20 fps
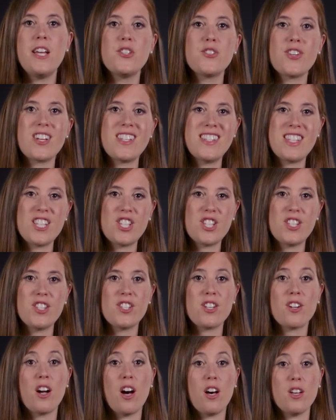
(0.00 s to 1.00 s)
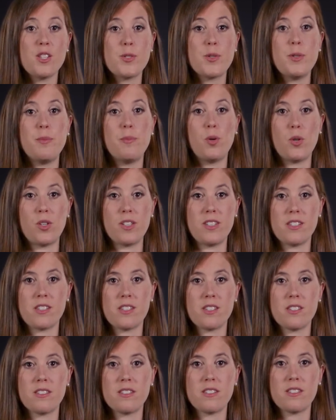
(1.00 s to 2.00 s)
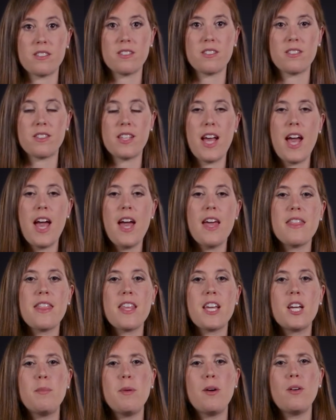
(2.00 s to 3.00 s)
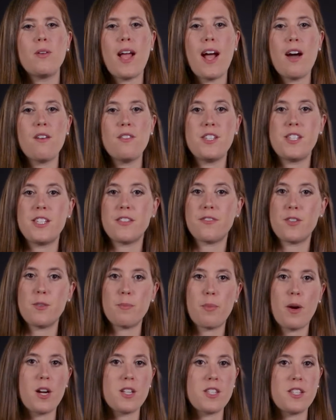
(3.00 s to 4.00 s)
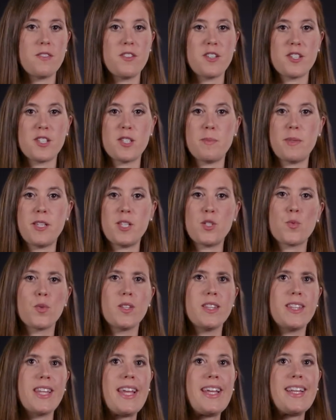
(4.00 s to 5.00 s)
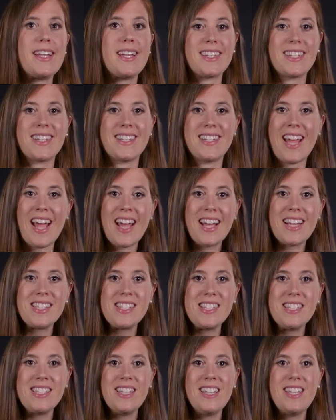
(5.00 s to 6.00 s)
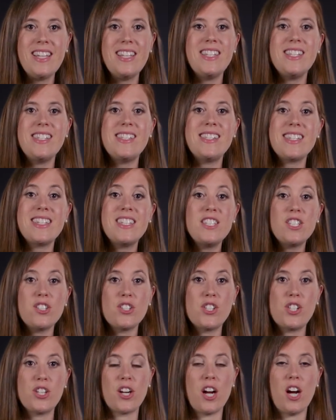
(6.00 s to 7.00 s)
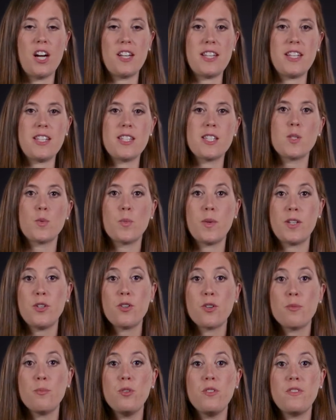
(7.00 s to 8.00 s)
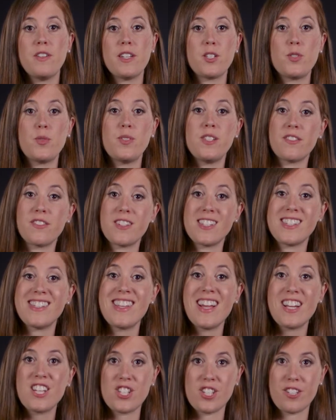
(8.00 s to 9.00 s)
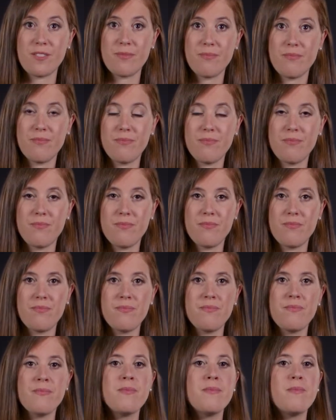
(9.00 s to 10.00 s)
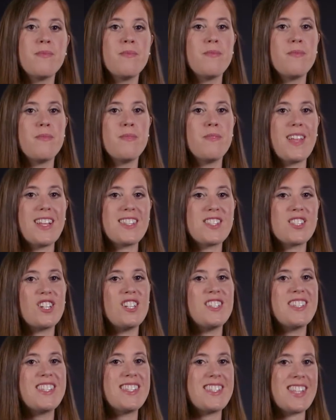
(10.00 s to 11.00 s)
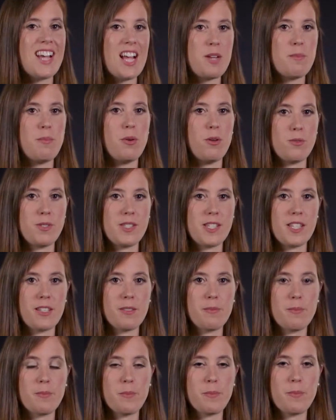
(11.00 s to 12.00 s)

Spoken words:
Transitions are also important. Think about how the different parts of your speech relate and connect. Signal to your audience when you are moving to a different section. That's called signposting.